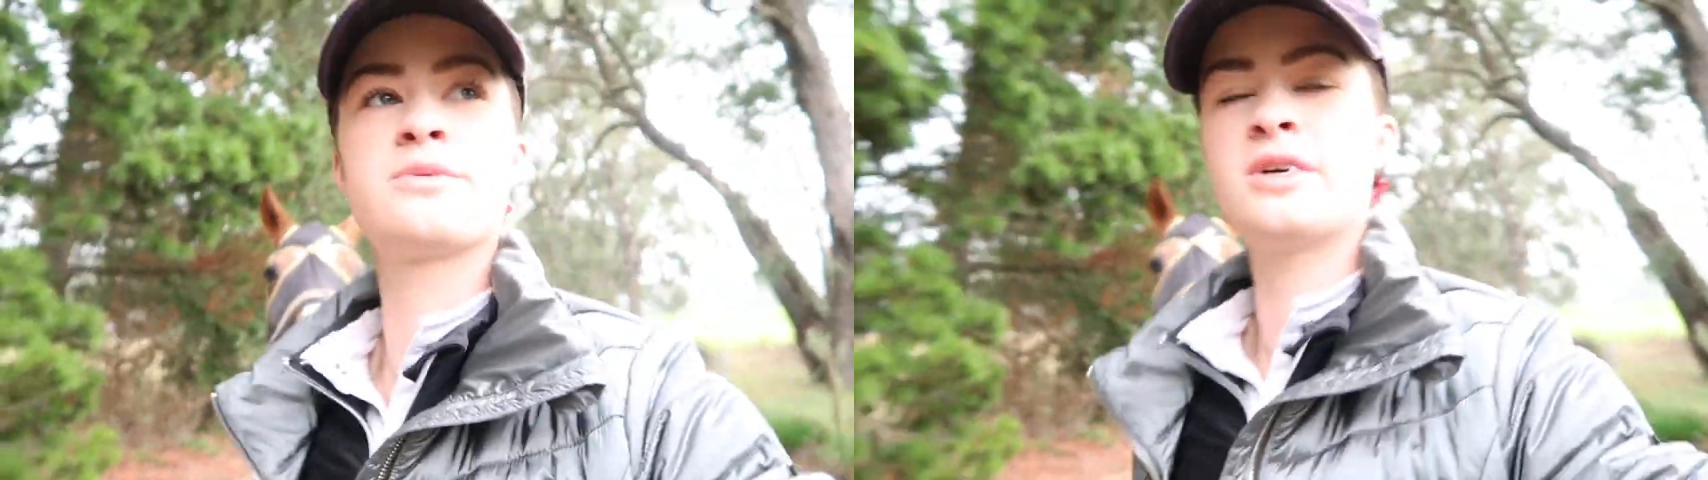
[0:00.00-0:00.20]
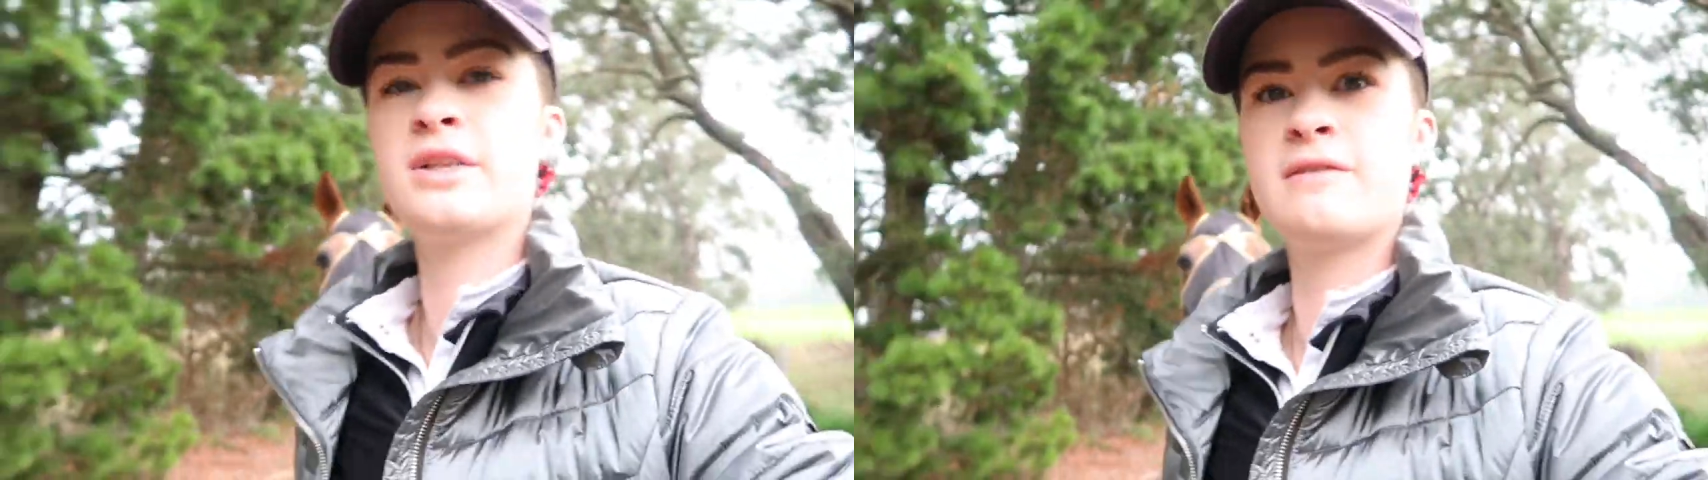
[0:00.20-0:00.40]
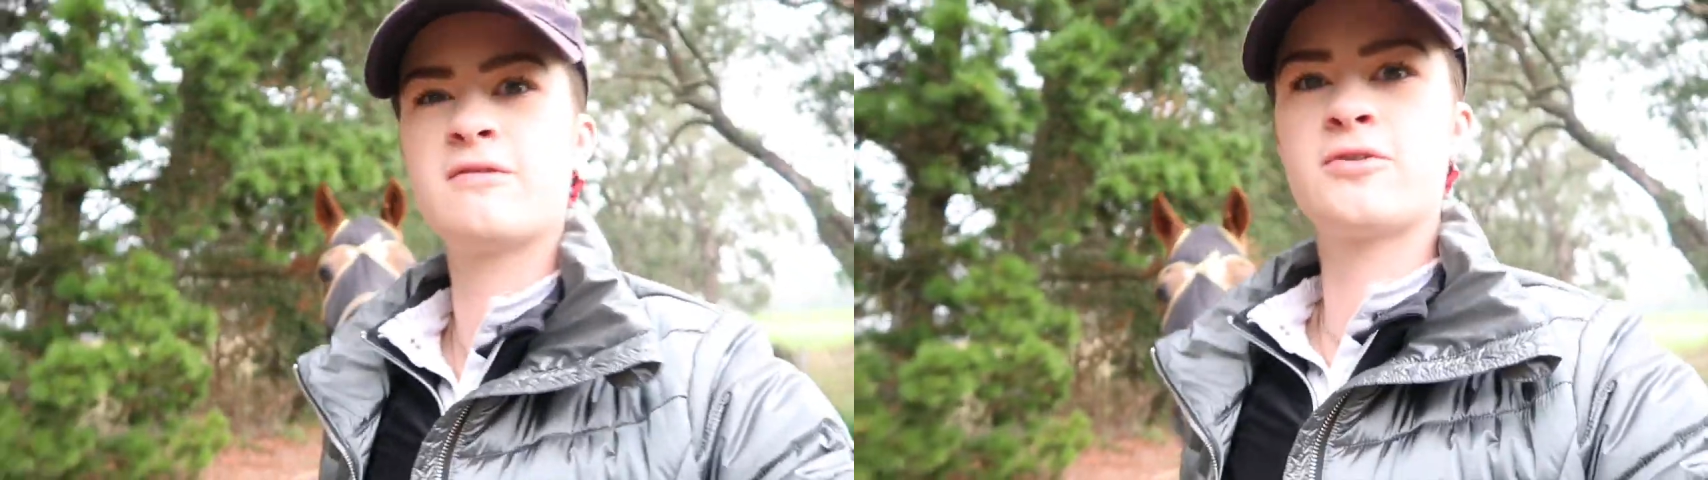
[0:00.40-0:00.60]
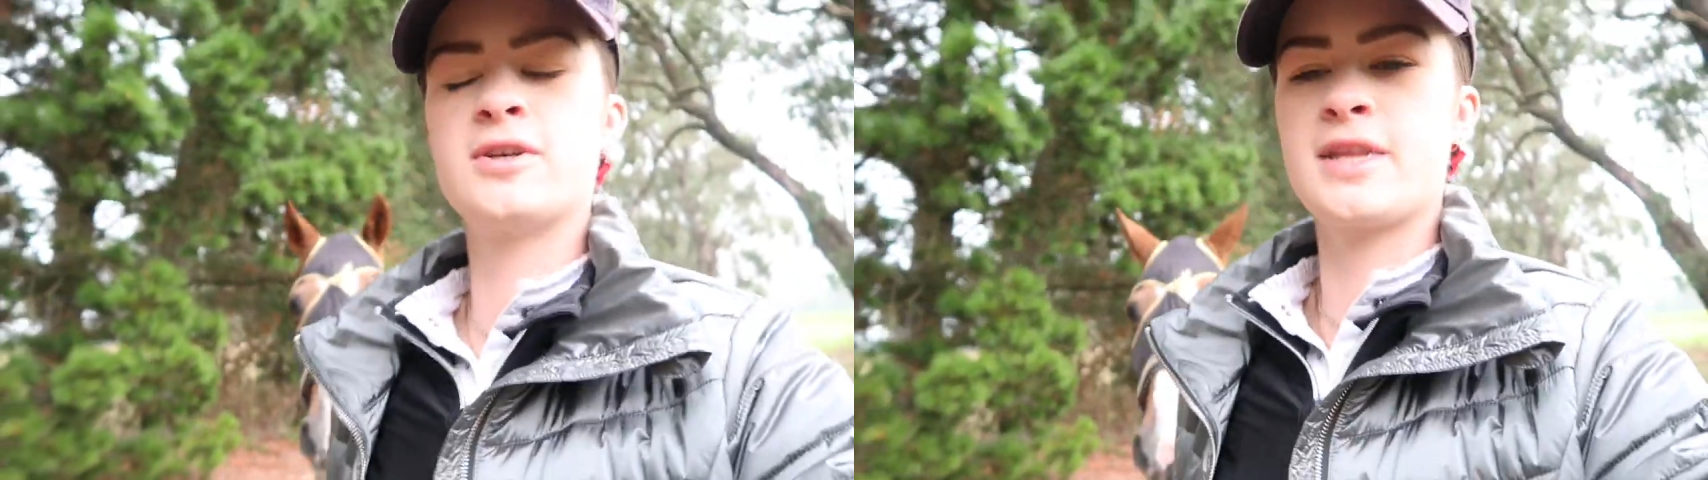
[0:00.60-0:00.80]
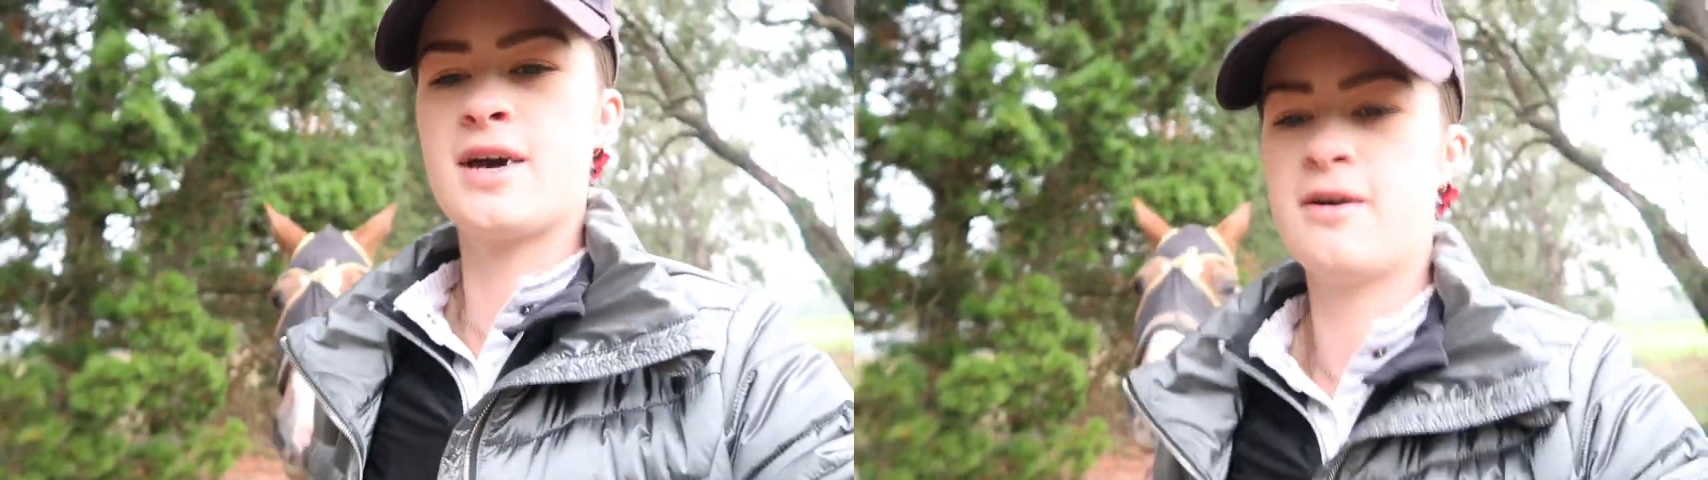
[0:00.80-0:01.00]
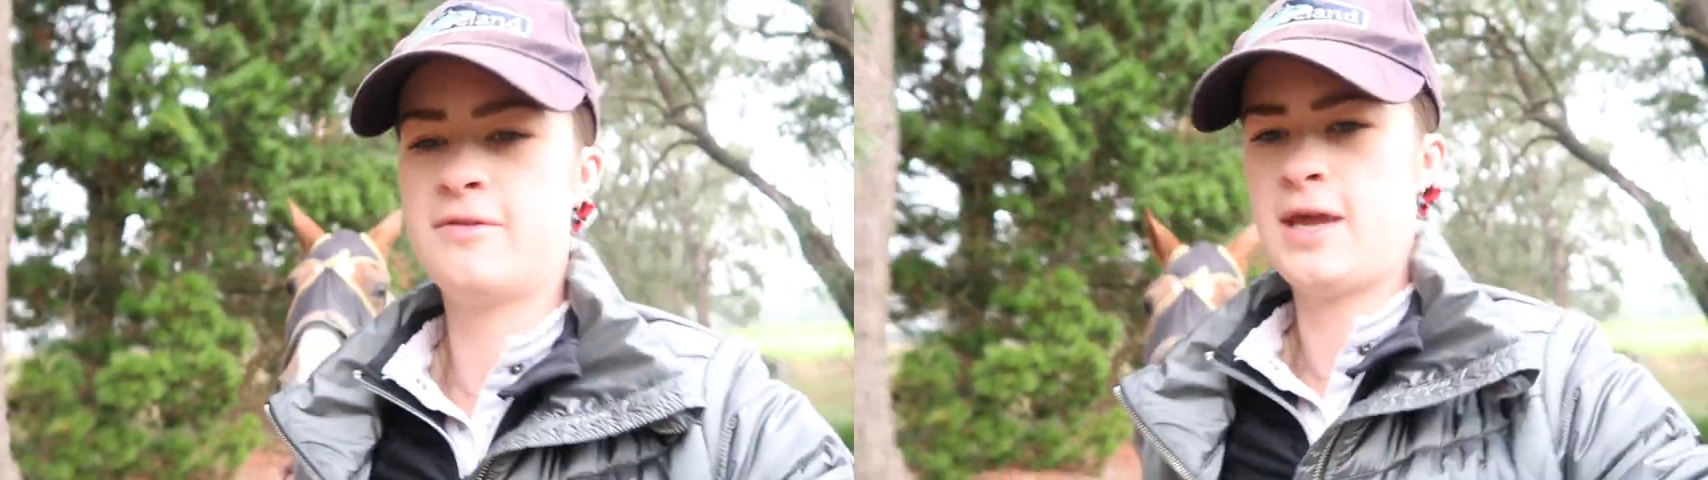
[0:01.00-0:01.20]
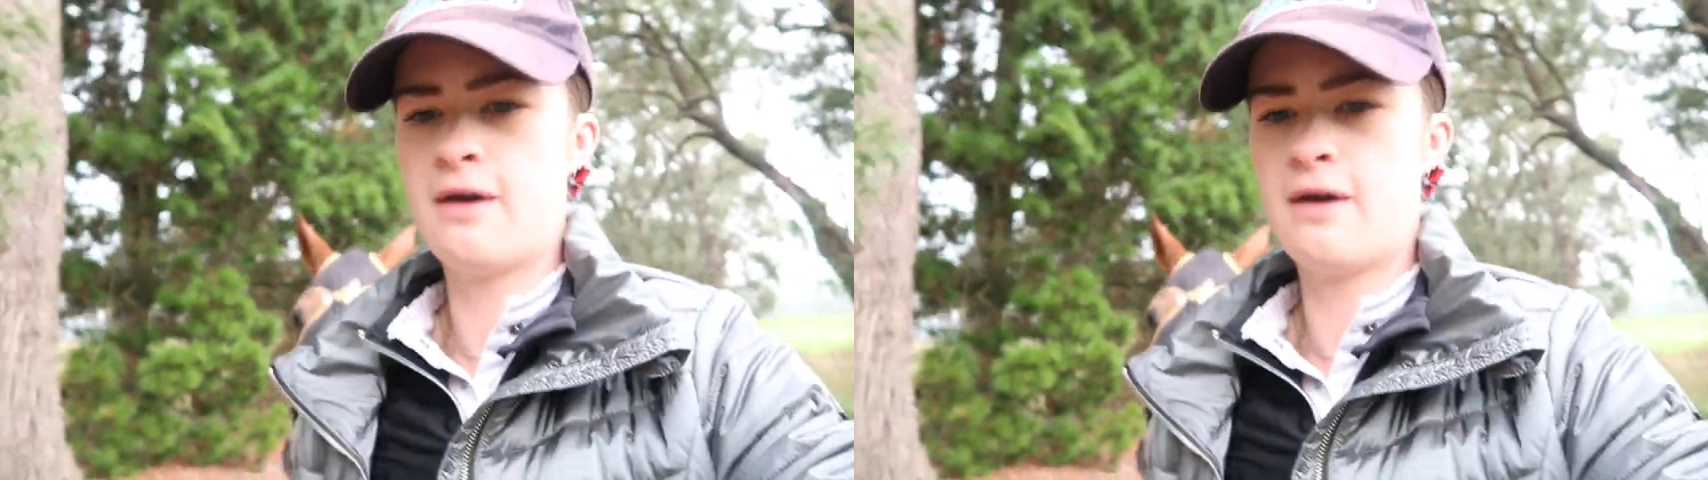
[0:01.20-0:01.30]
we're not leaving for another half an